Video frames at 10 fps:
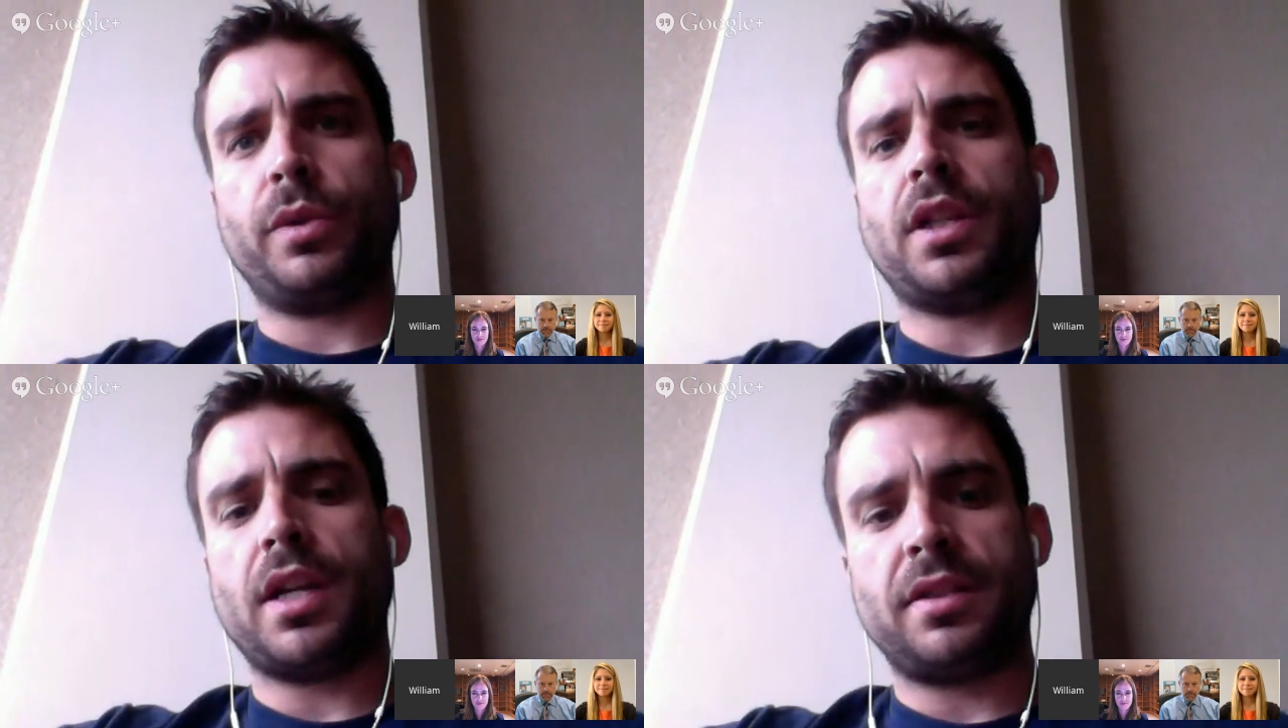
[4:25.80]

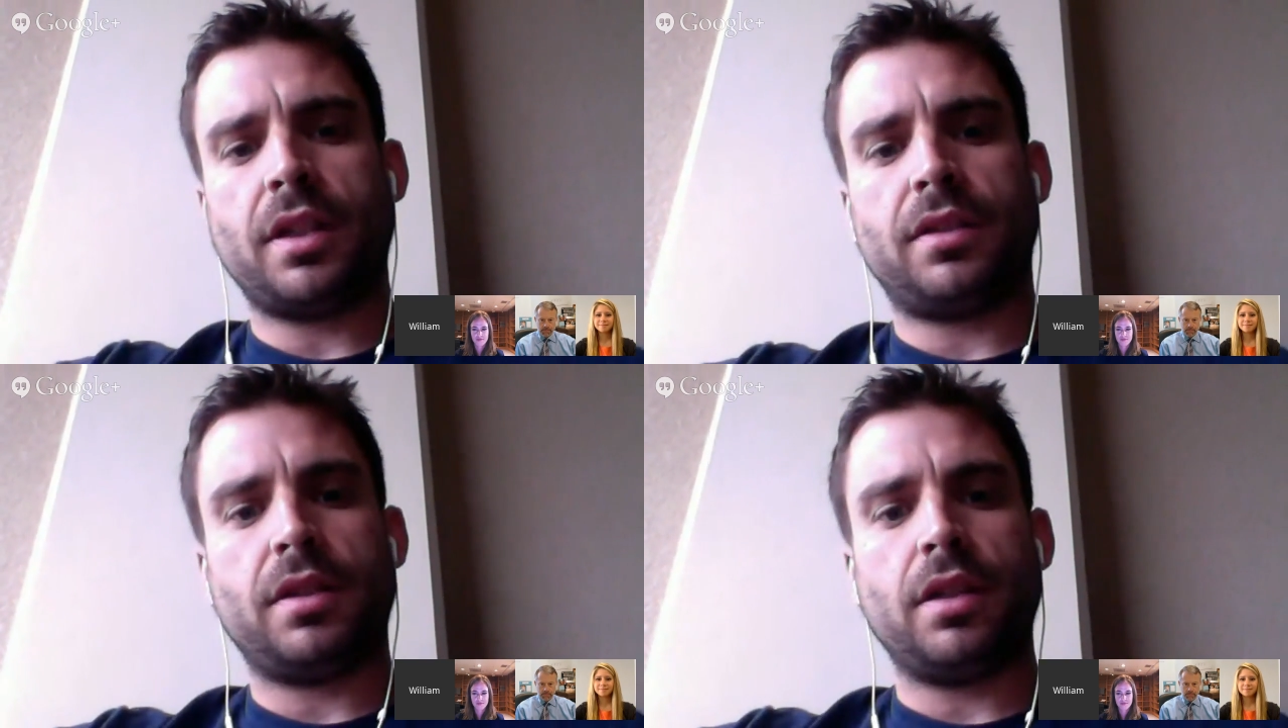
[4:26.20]

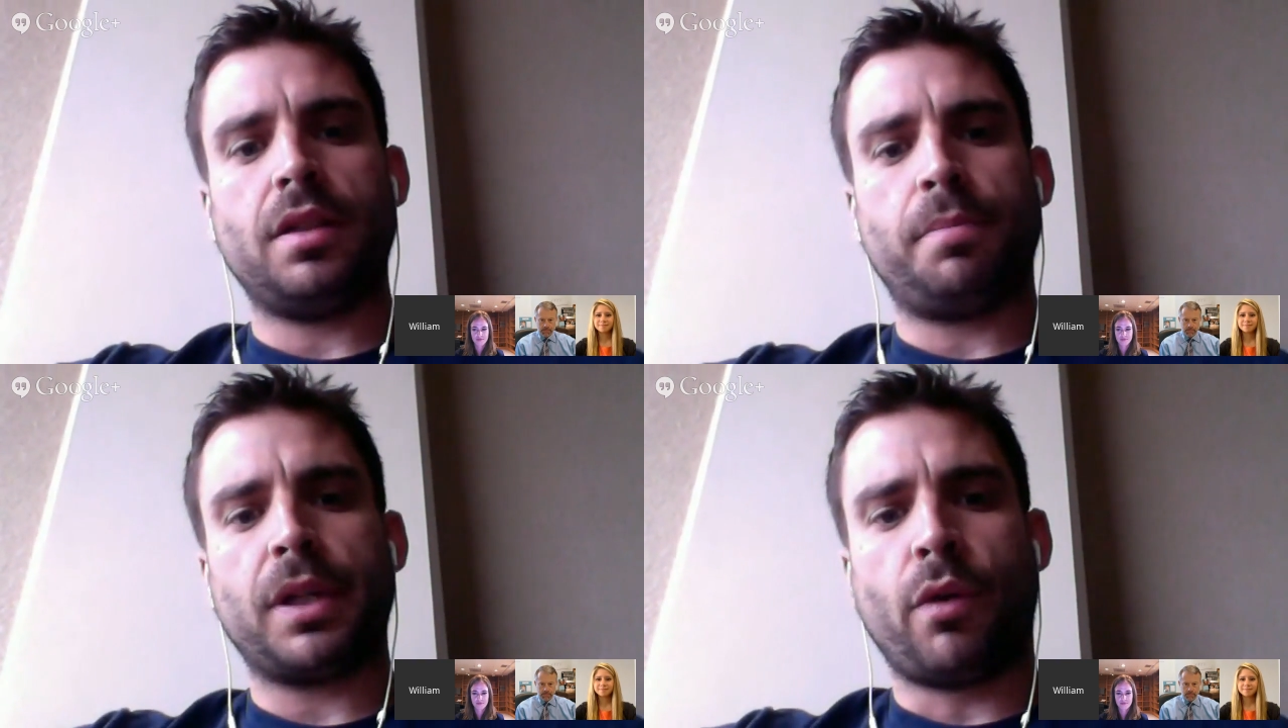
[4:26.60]
realizing that
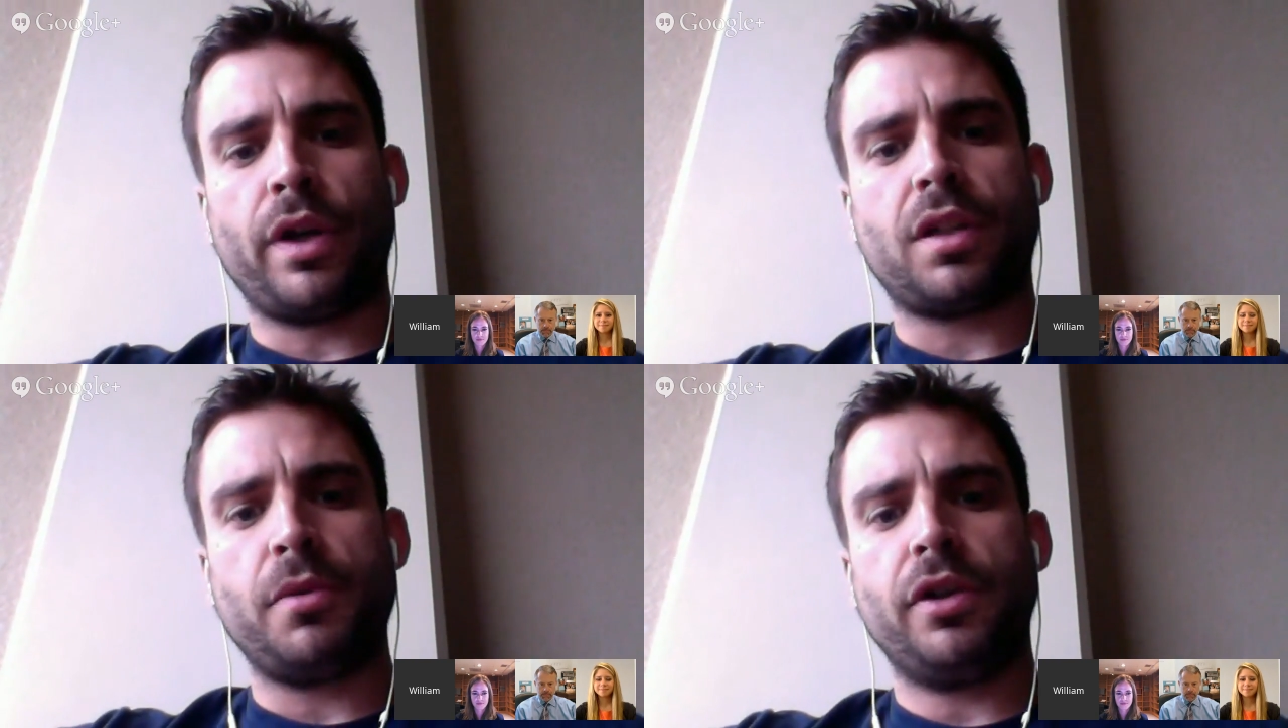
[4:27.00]
the
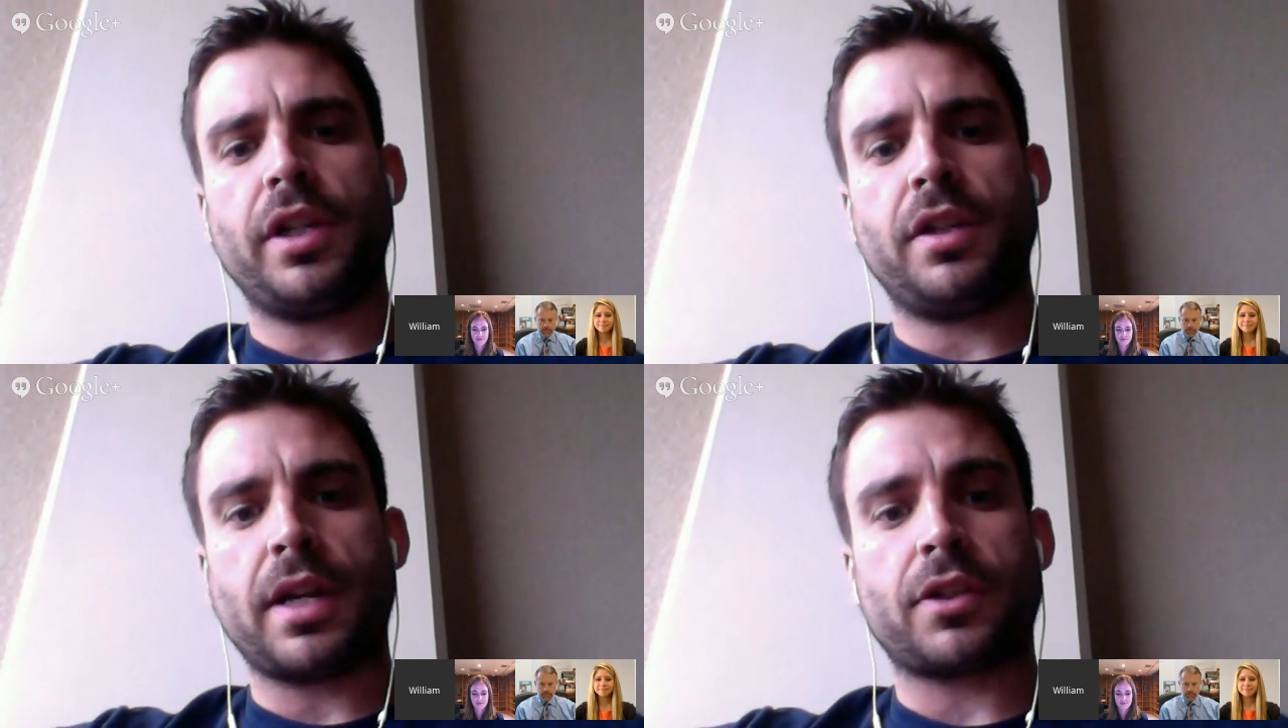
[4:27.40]
Bitcoin
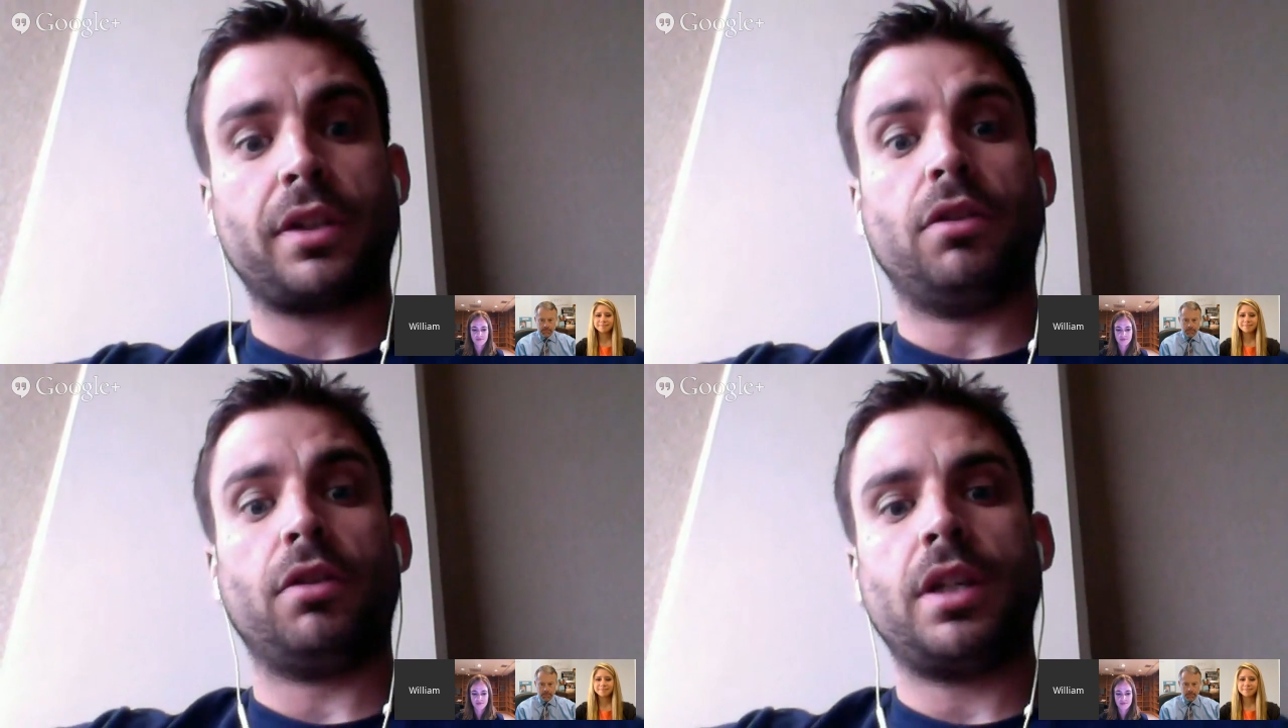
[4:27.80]
community is
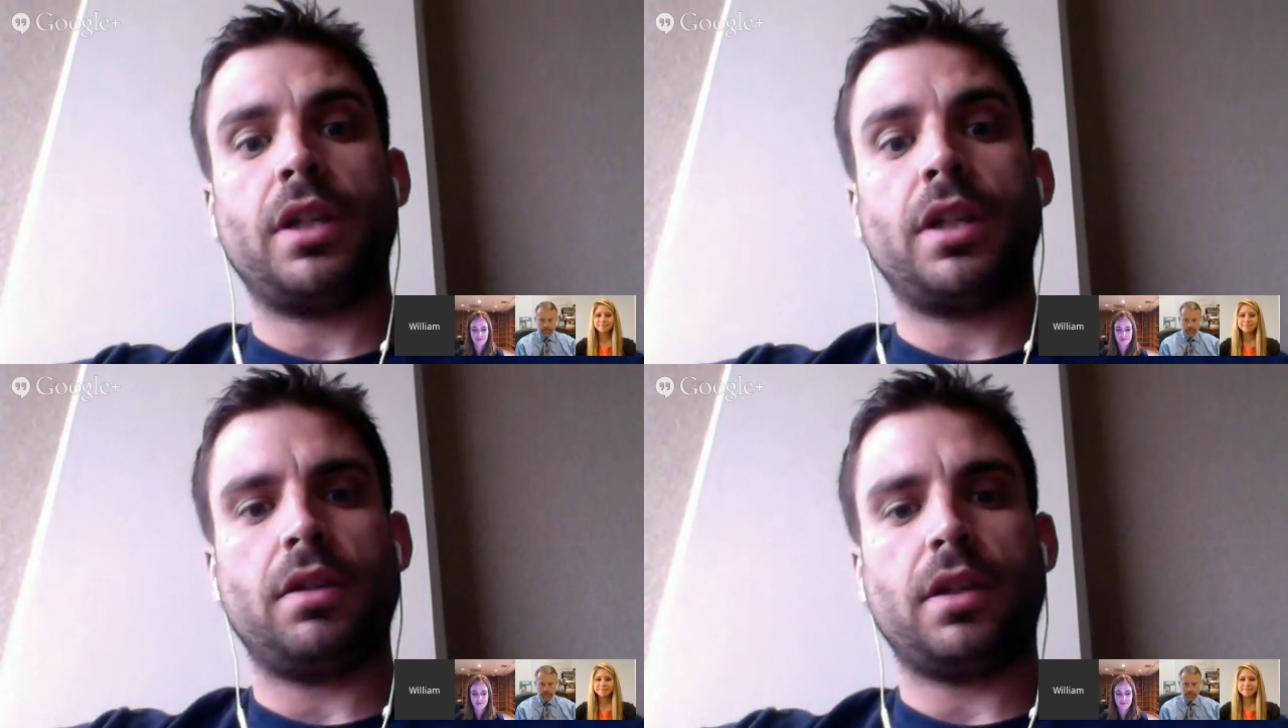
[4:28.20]
actually
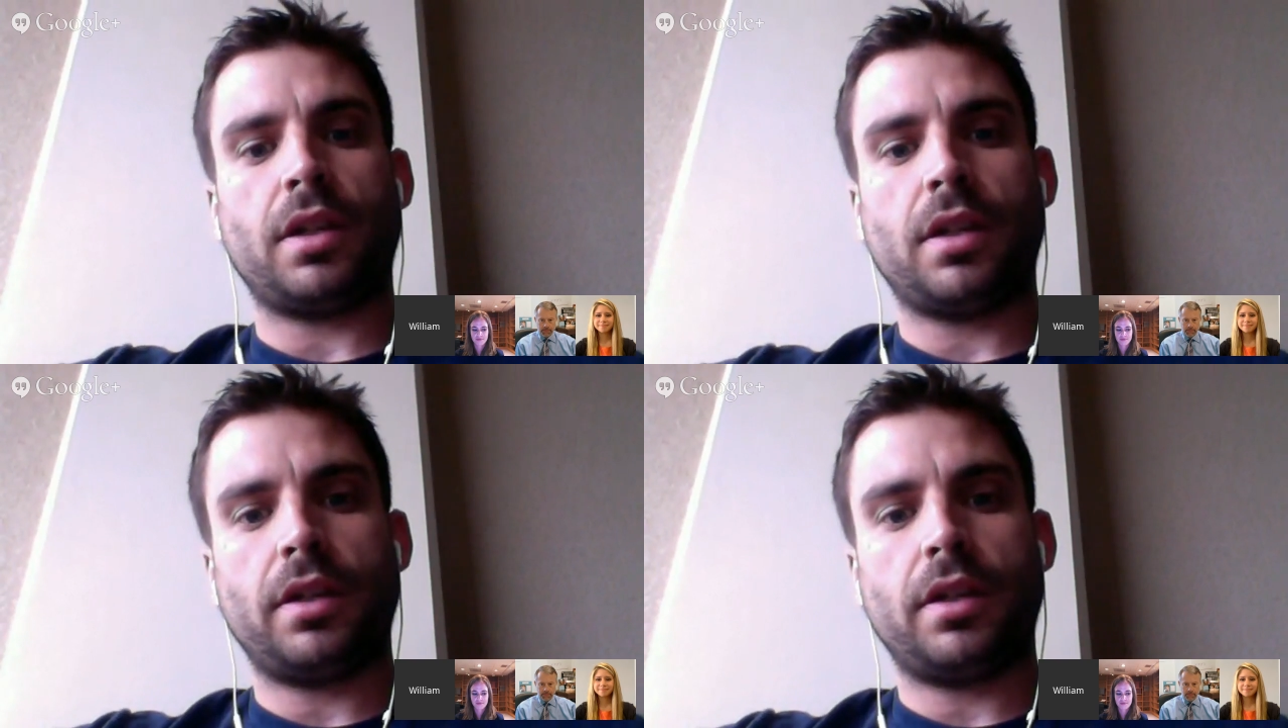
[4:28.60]
looking